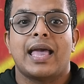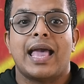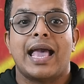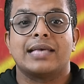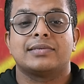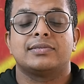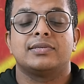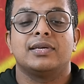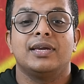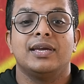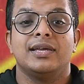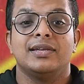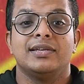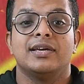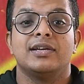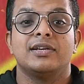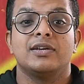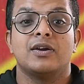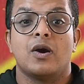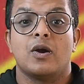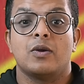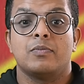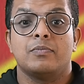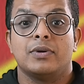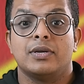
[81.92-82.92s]
as the Indian
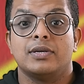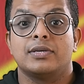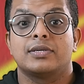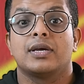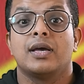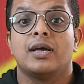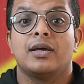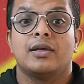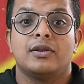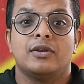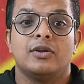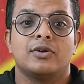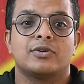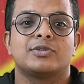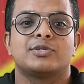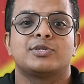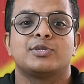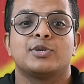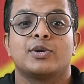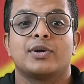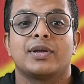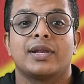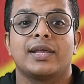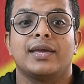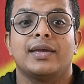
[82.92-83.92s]
government looks
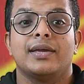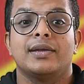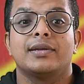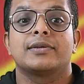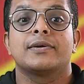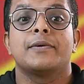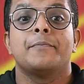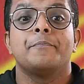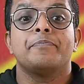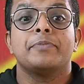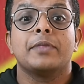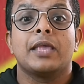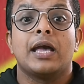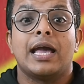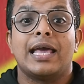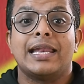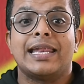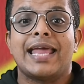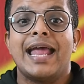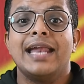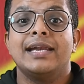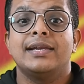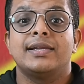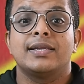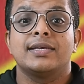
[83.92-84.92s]
to create an
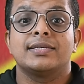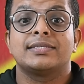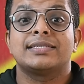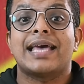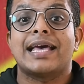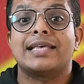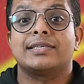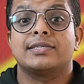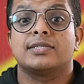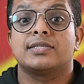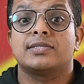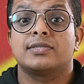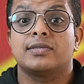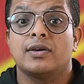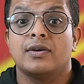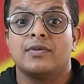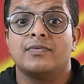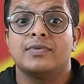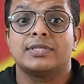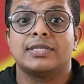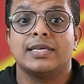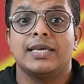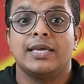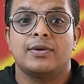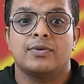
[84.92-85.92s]
address as a
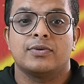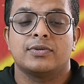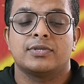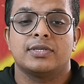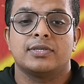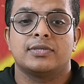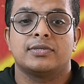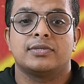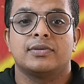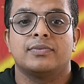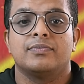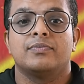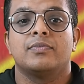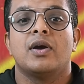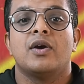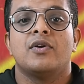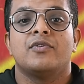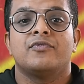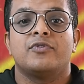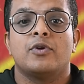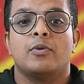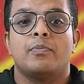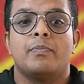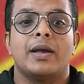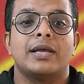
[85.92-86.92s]
service ecosystem
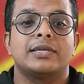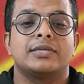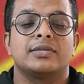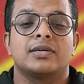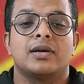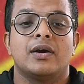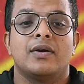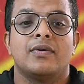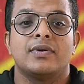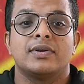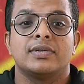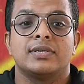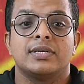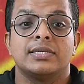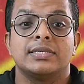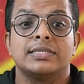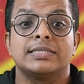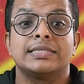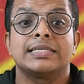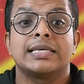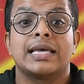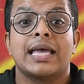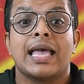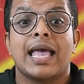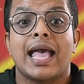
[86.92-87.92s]
for better
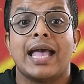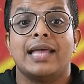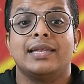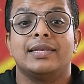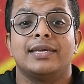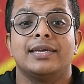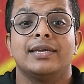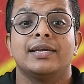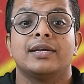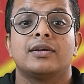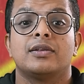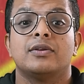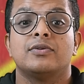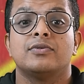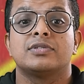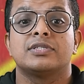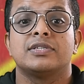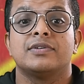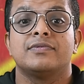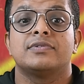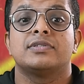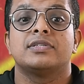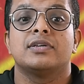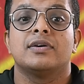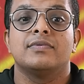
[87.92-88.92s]
governance and
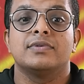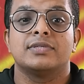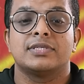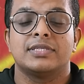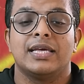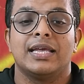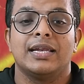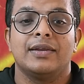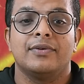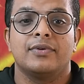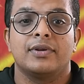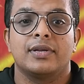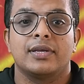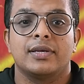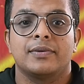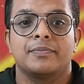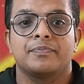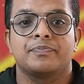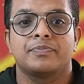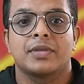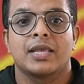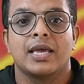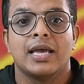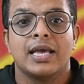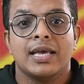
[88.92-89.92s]
inclusive service delivery.
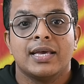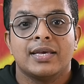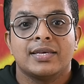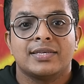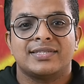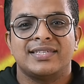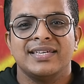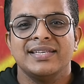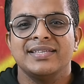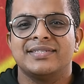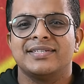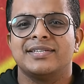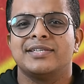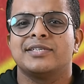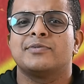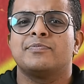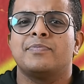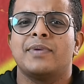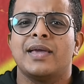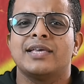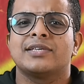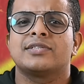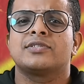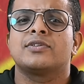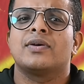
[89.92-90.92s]
Since it is
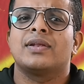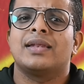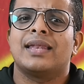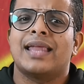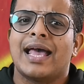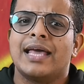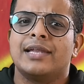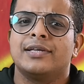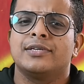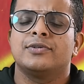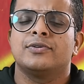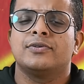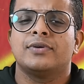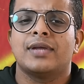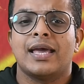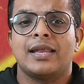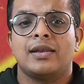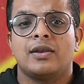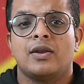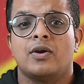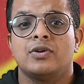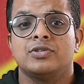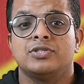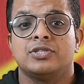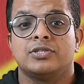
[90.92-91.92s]
based on latitude
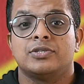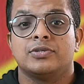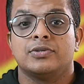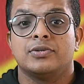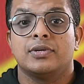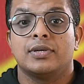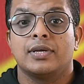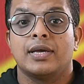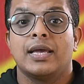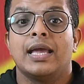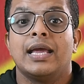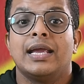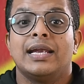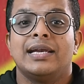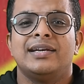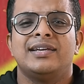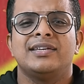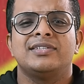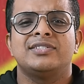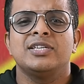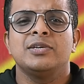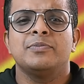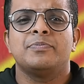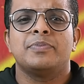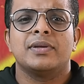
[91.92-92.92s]
and longitude,
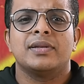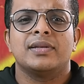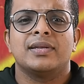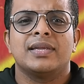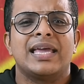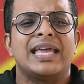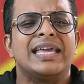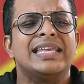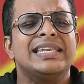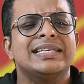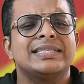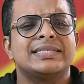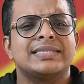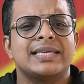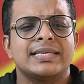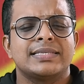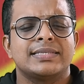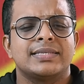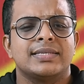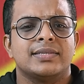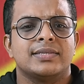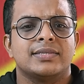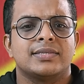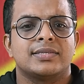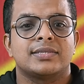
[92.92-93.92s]
DIGIPIN, in its
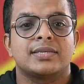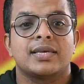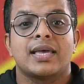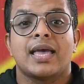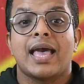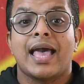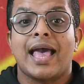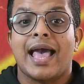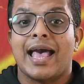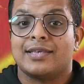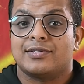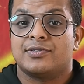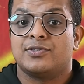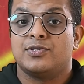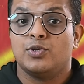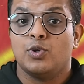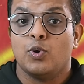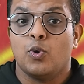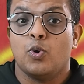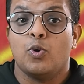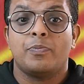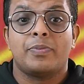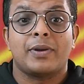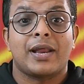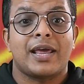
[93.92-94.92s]
essence, has
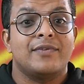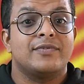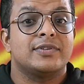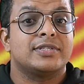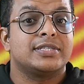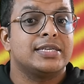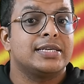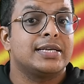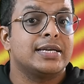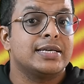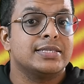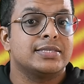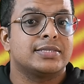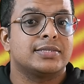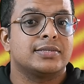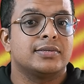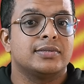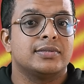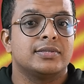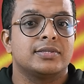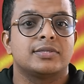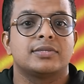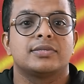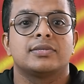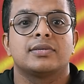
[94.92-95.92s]
no privacy
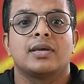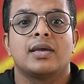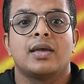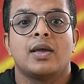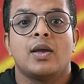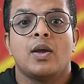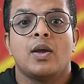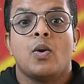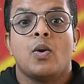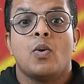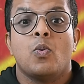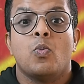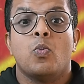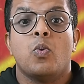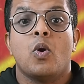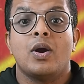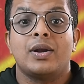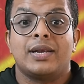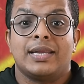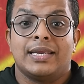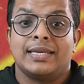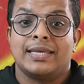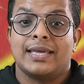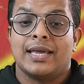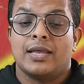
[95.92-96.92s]
concerns.
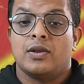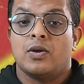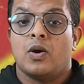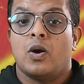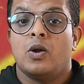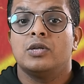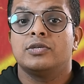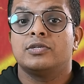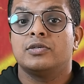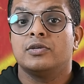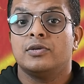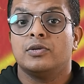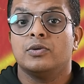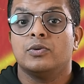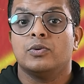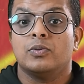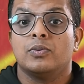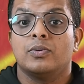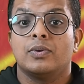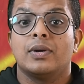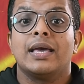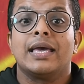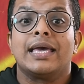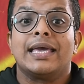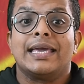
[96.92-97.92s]
What it can also
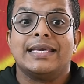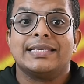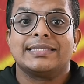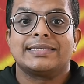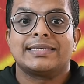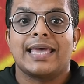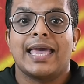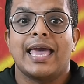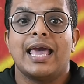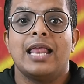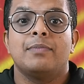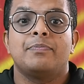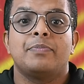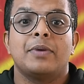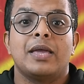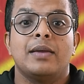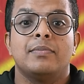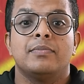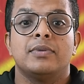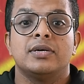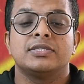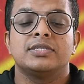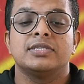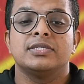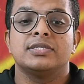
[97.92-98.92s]
do is help
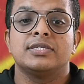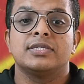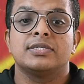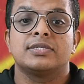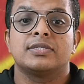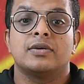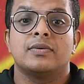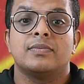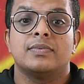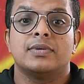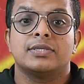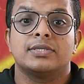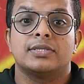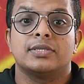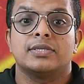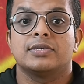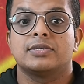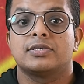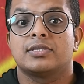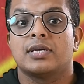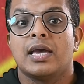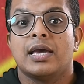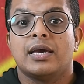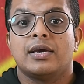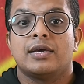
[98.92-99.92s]
emergency
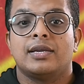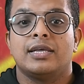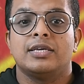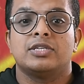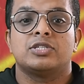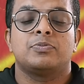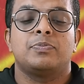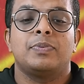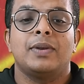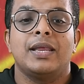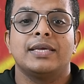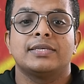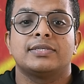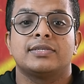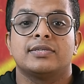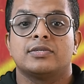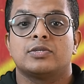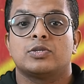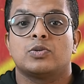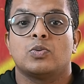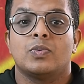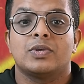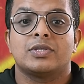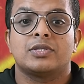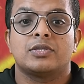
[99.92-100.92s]
services reach
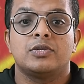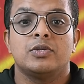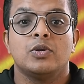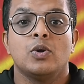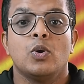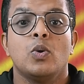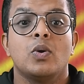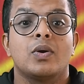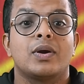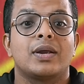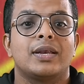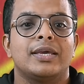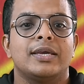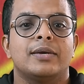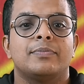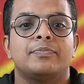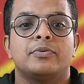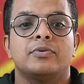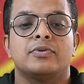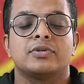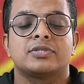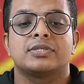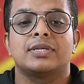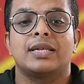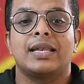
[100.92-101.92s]
places with no clear
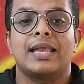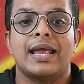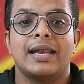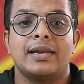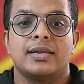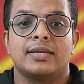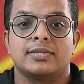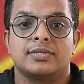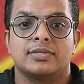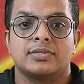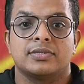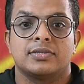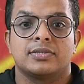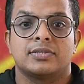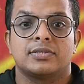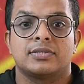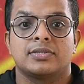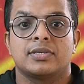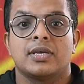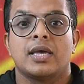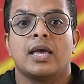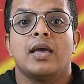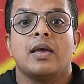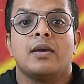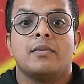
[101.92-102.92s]
postal
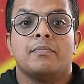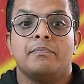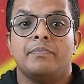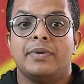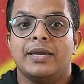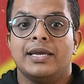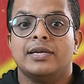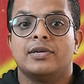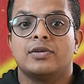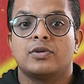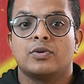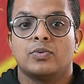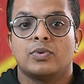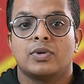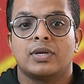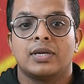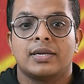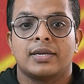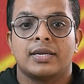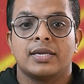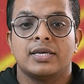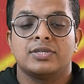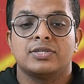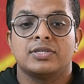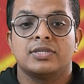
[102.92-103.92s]
addresses, be it rural
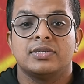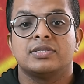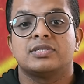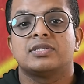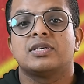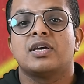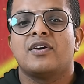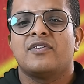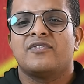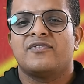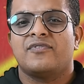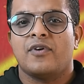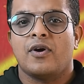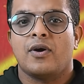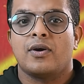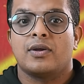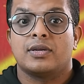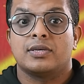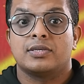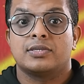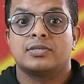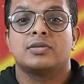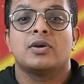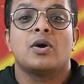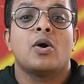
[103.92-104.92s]
regions,
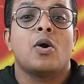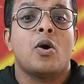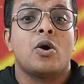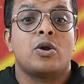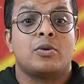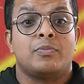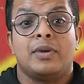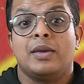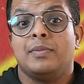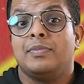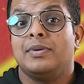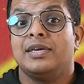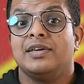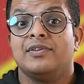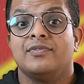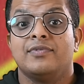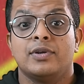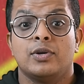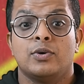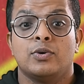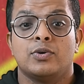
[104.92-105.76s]
forests, or maybe even